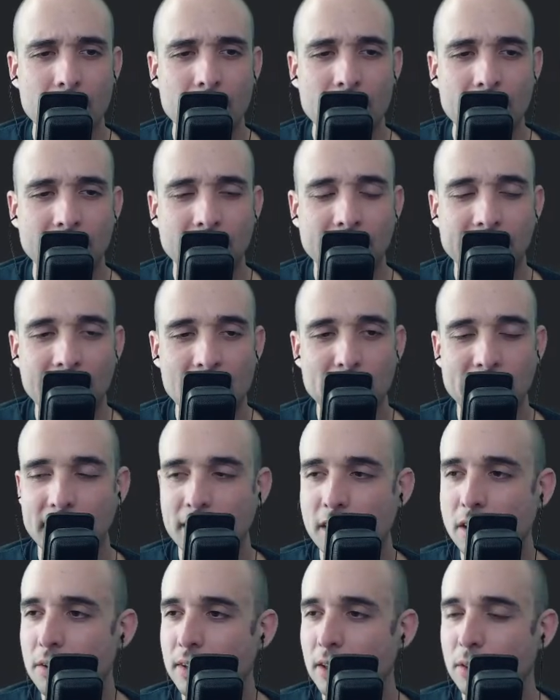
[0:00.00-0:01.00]
He's a
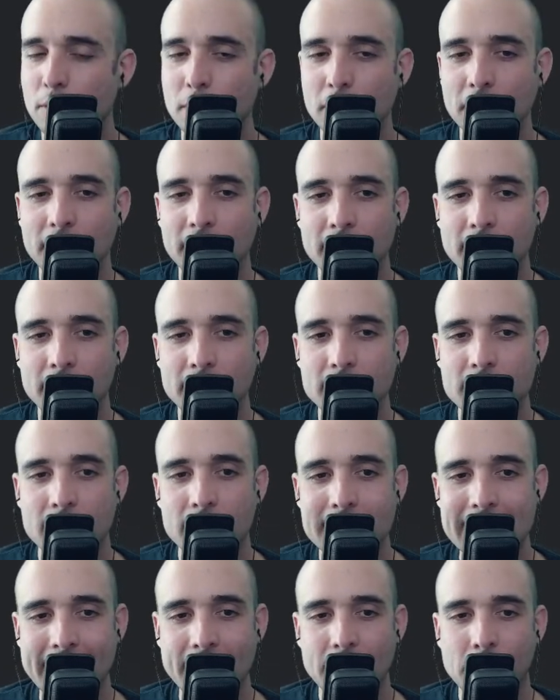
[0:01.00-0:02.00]
cybersecurity enthusiast,
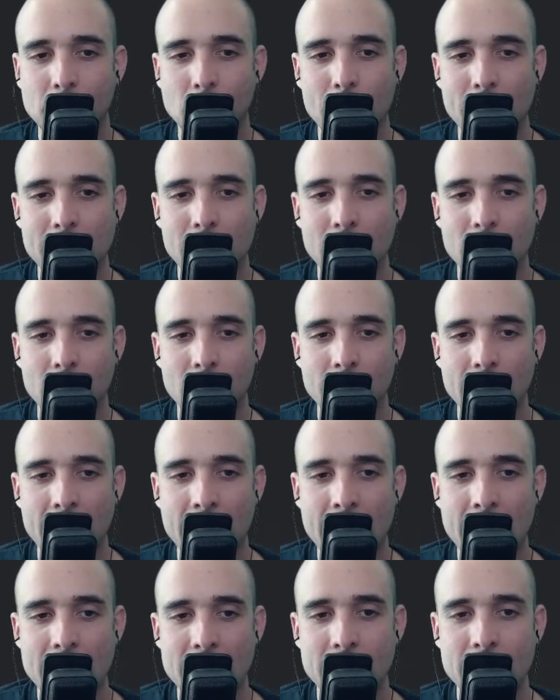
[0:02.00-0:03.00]
technical writer,
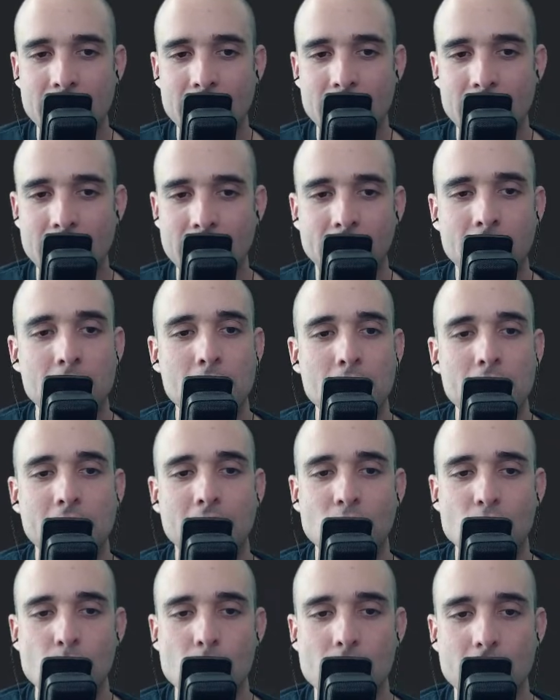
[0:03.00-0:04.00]
and a security
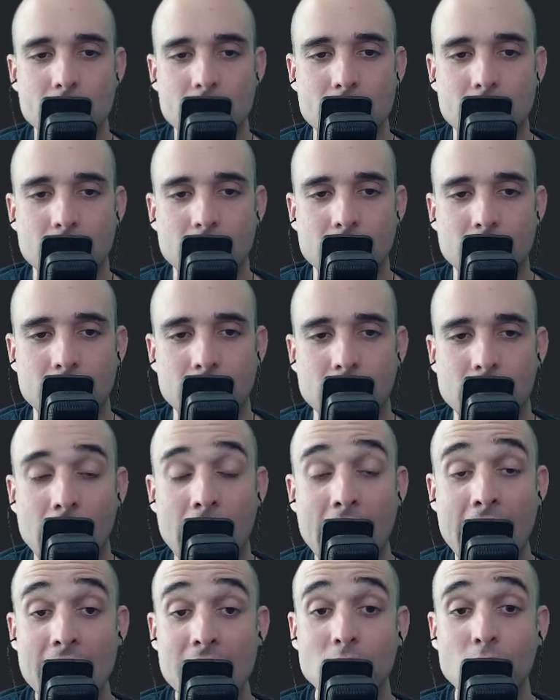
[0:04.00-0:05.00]
student,
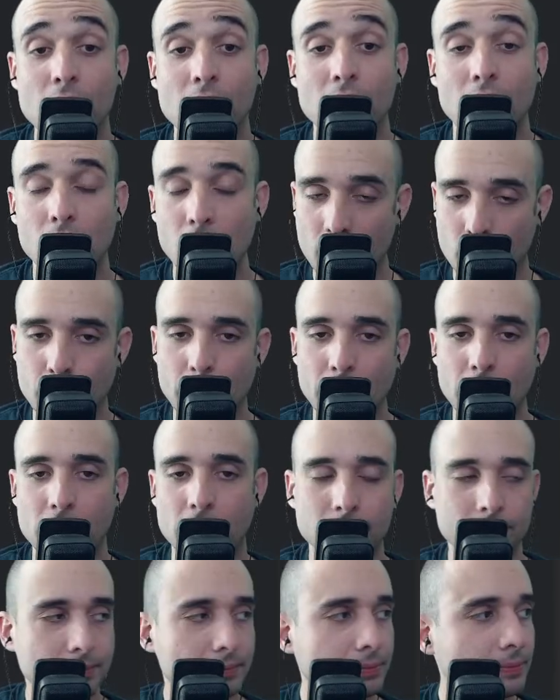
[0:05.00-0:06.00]
and lockpicker,
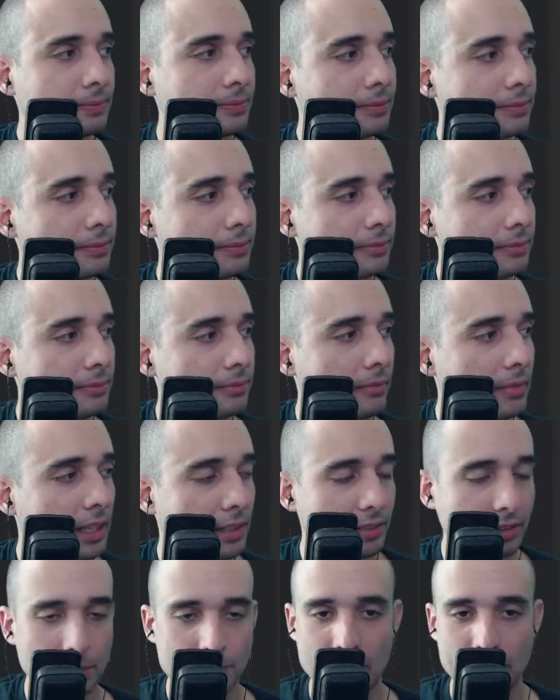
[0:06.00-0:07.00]

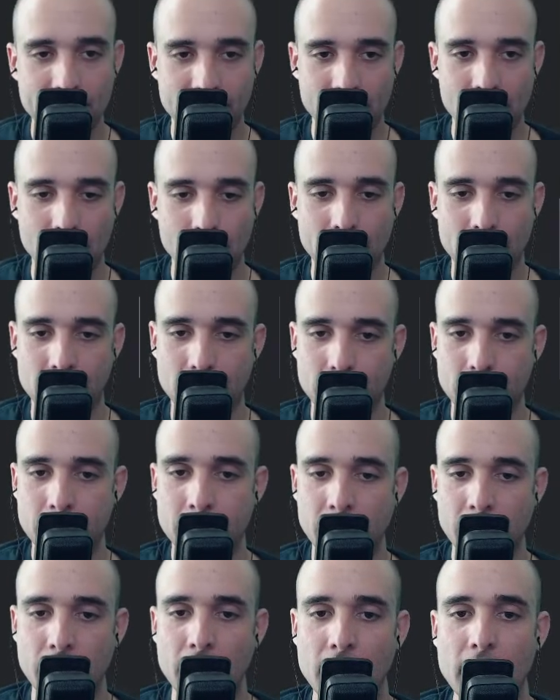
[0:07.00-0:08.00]
sometimes lockpicker.
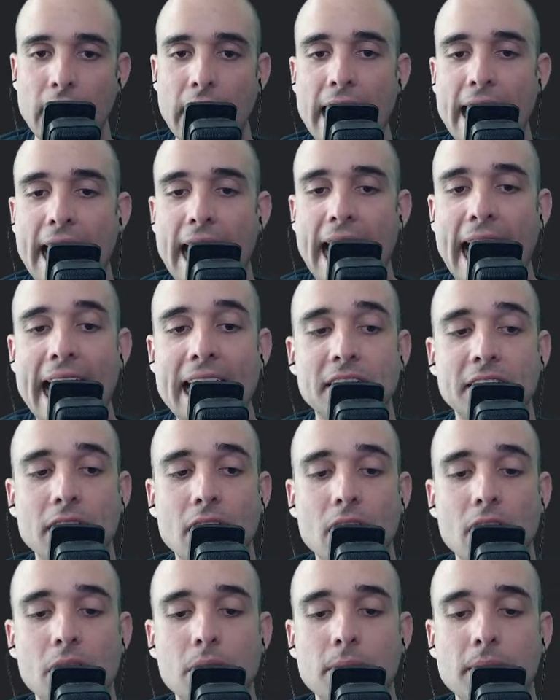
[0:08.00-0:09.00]
And
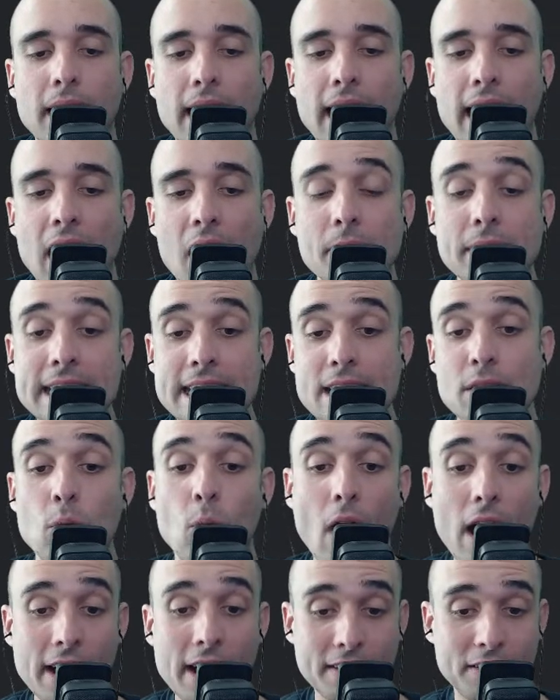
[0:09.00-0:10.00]
so he
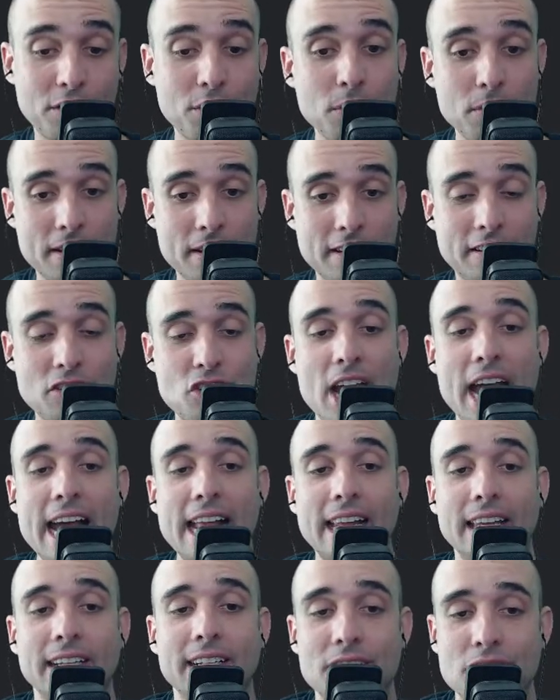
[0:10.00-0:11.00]
walks through this
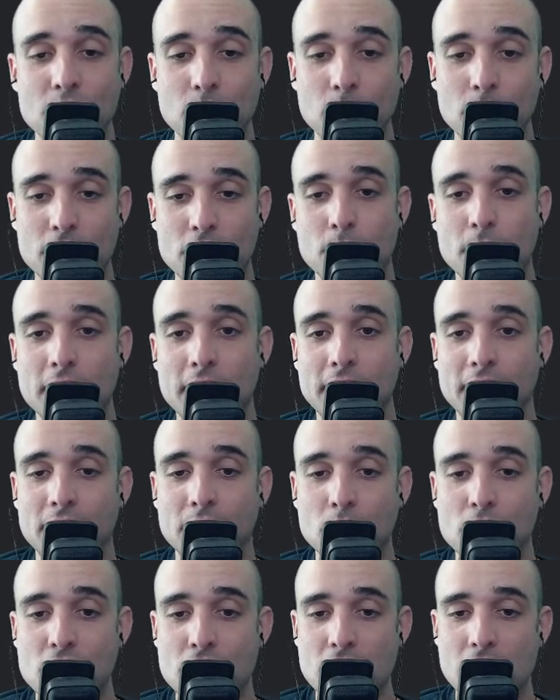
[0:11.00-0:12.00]
challenge, which was
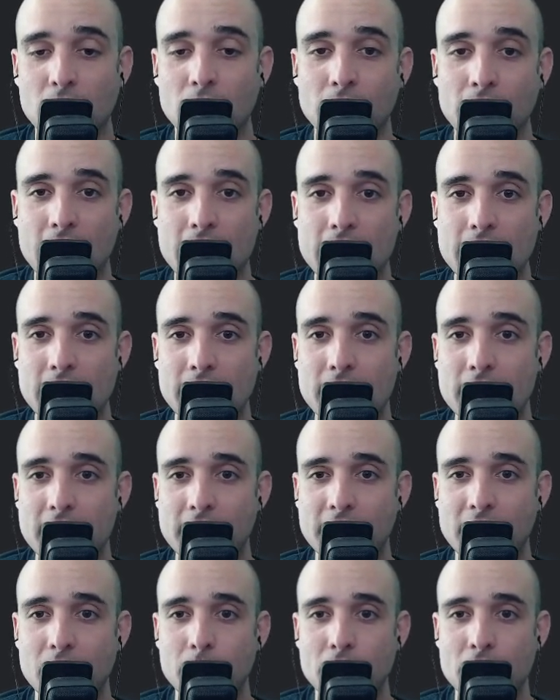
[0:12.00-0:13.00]
geolocating
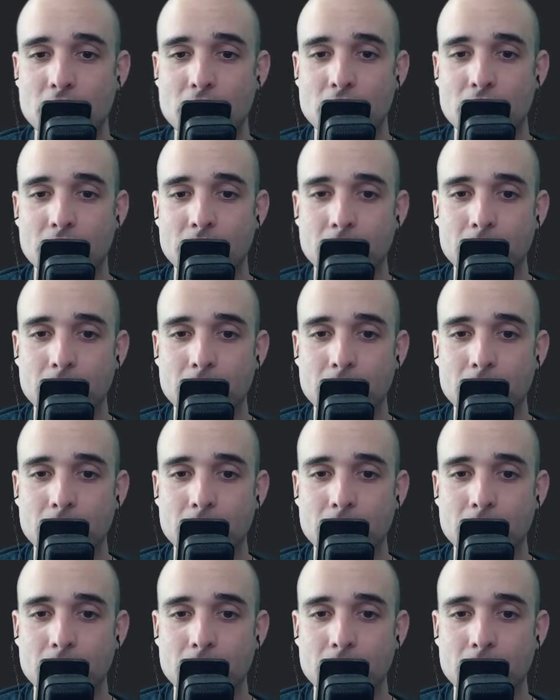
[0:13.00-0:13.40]
this image.